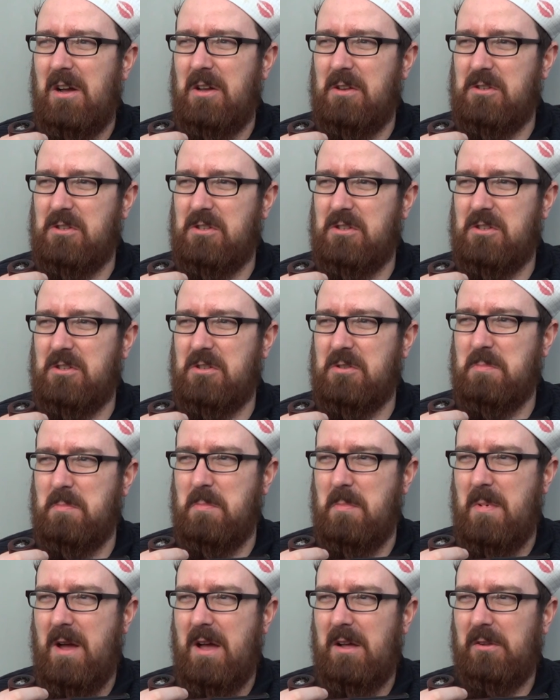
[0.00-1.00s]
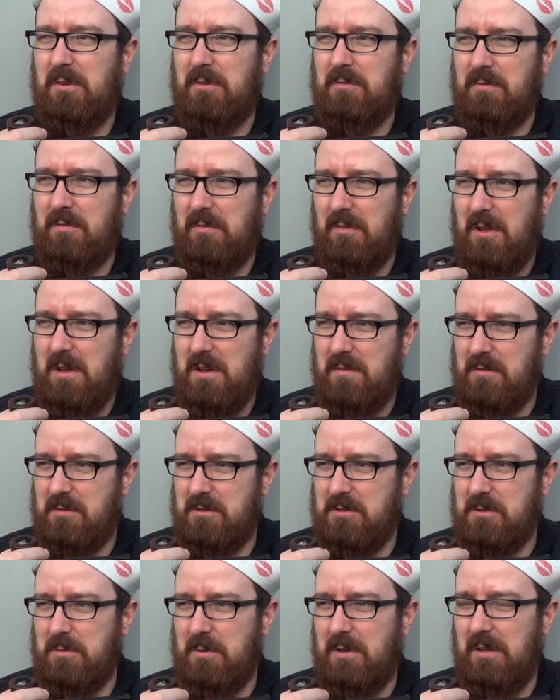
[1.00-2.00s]
smell and flavour
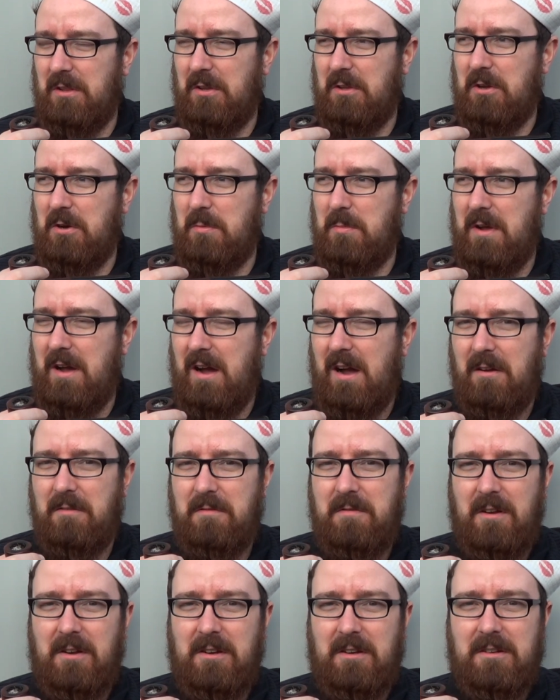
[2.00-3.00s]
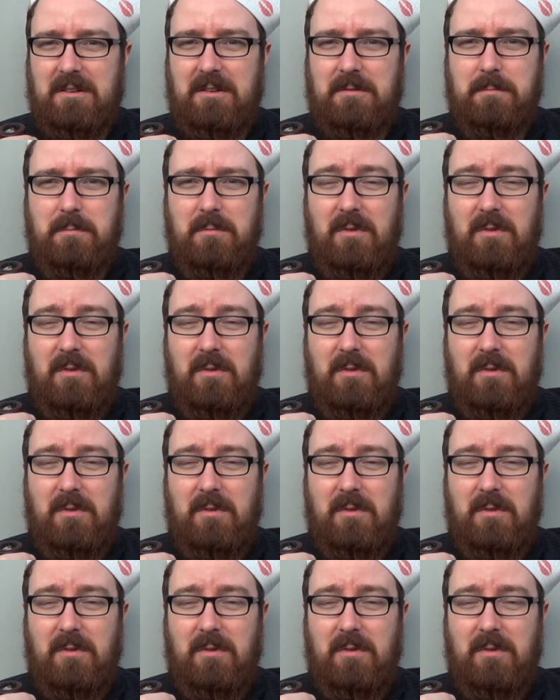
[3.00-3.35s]
to it a little bit, I think.